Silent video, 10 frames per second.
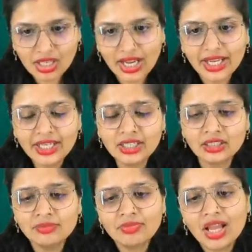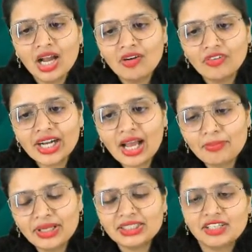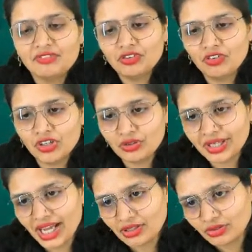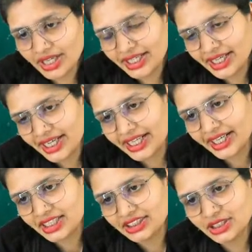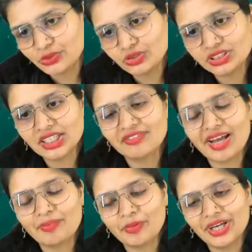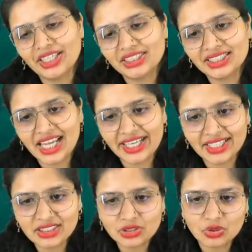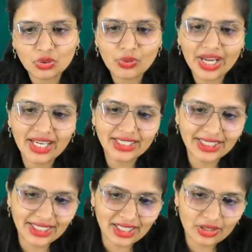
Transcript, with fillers: here what happens, if you want to calculate heat energy used in evaporation, that is rho L EL.